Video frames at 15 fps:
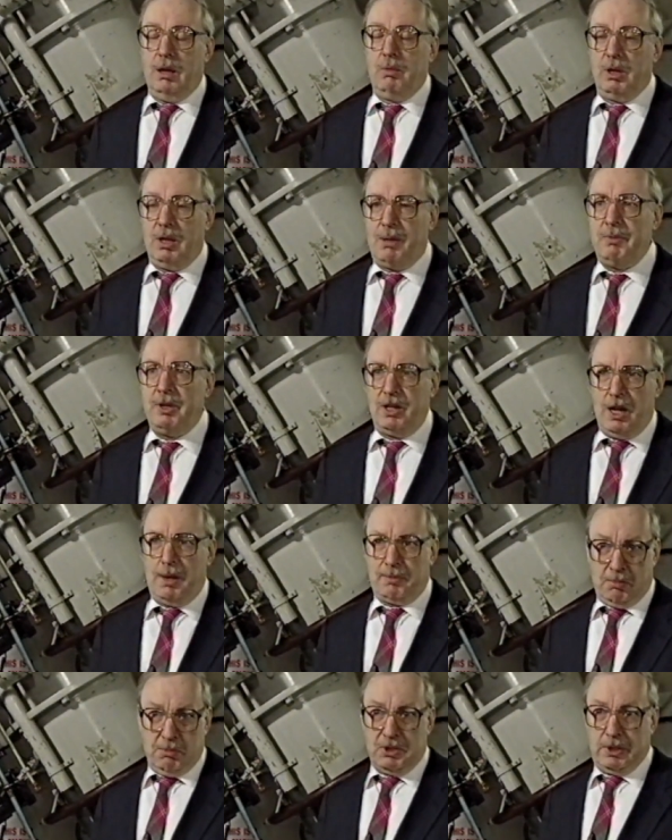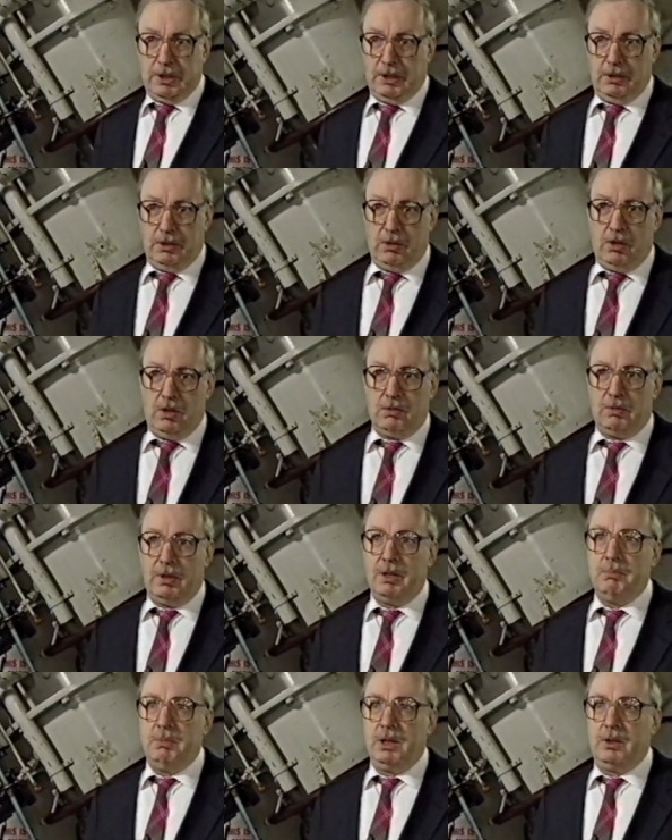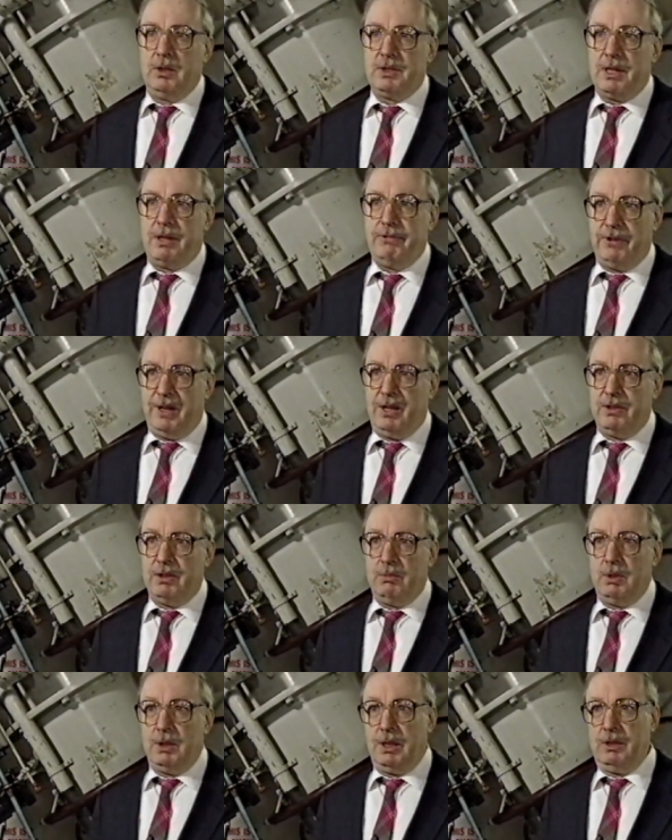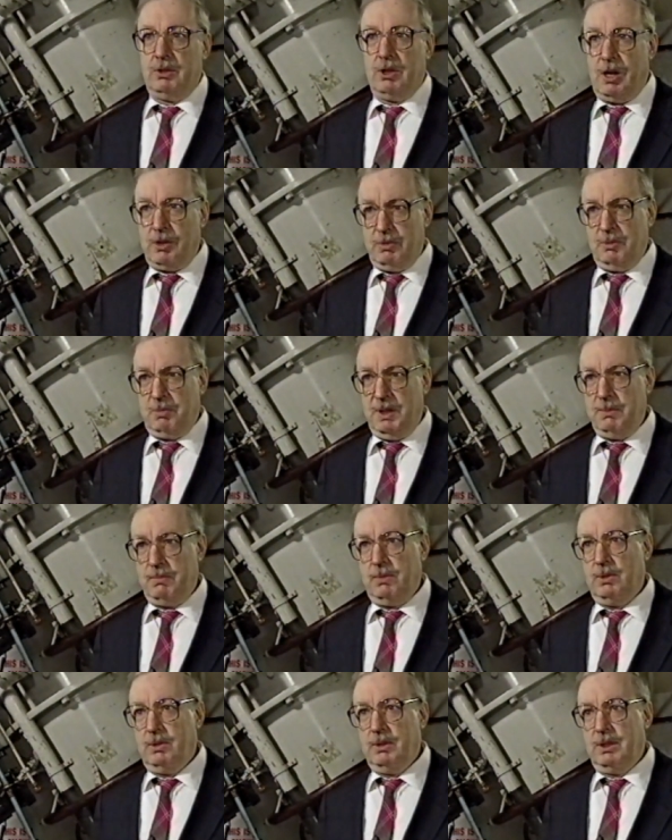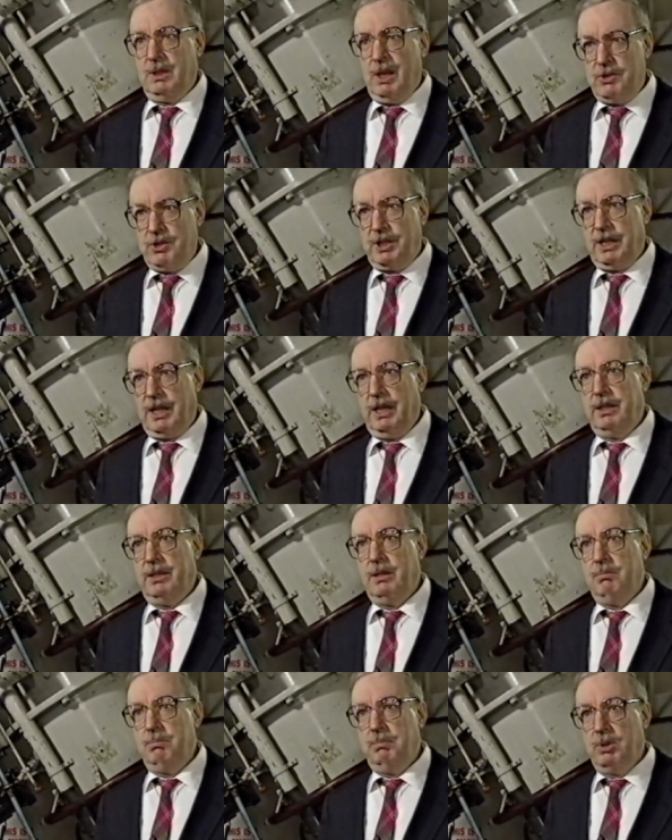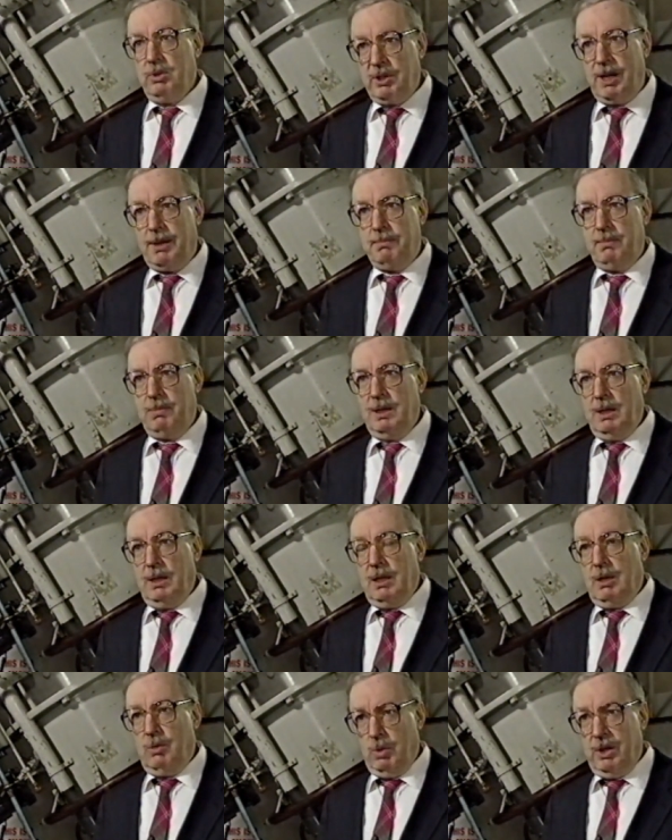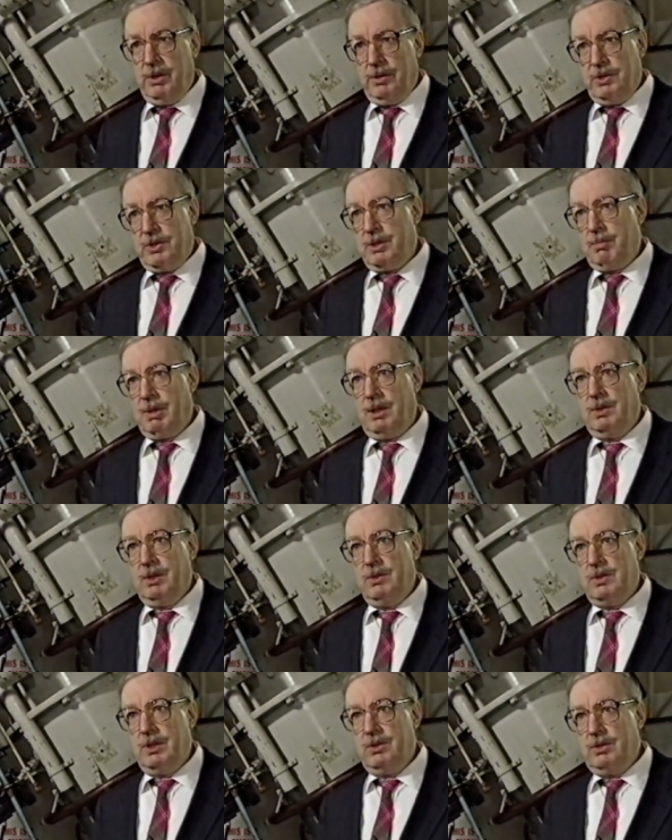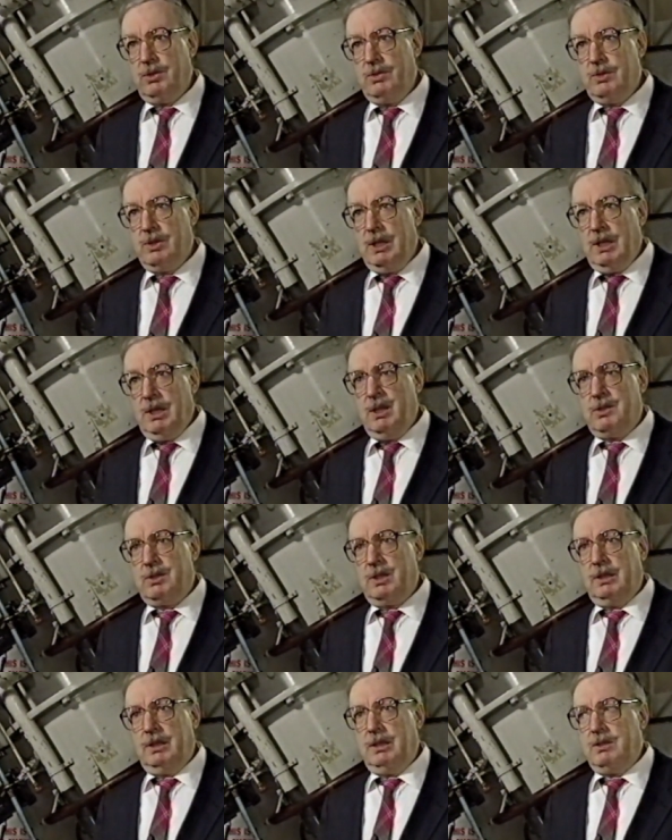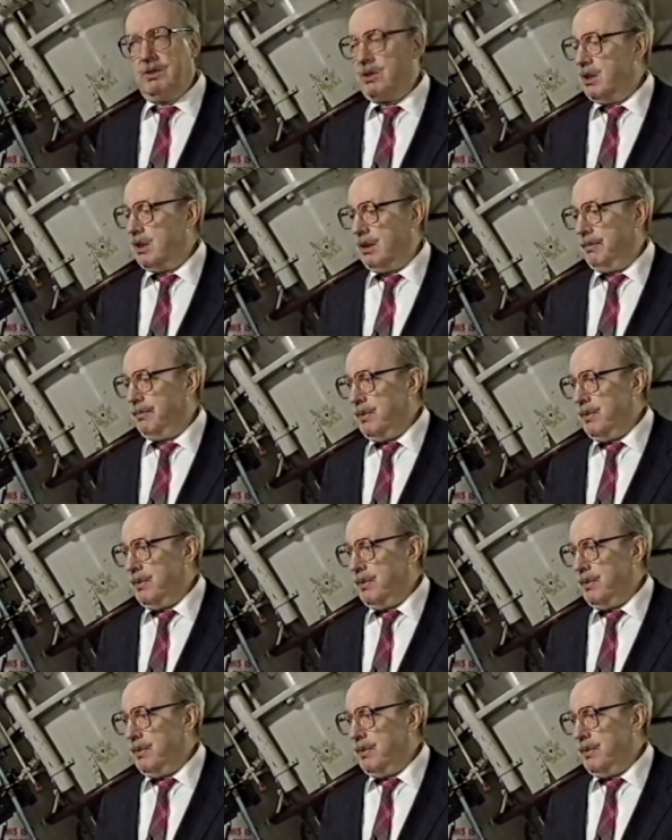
Well, I'm very optimistic in the long run because I've found that when I talk with people and educate and build up awareness about these issues. It's a, it's a,